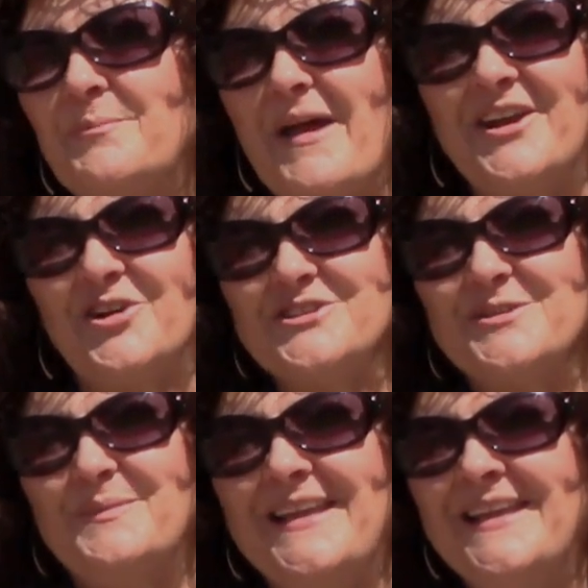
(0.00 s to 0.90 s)
matter to
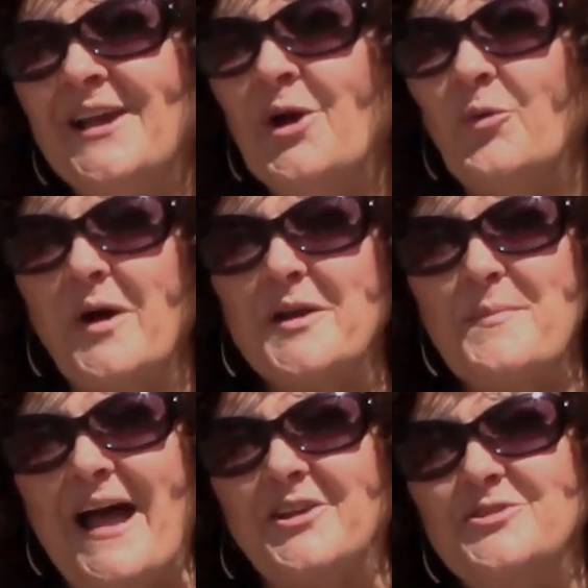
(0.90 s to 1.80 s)
me what
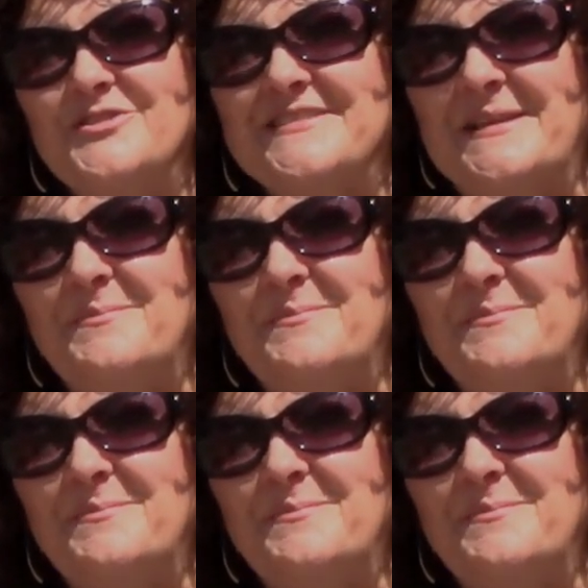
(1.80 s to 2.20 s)
amount you sent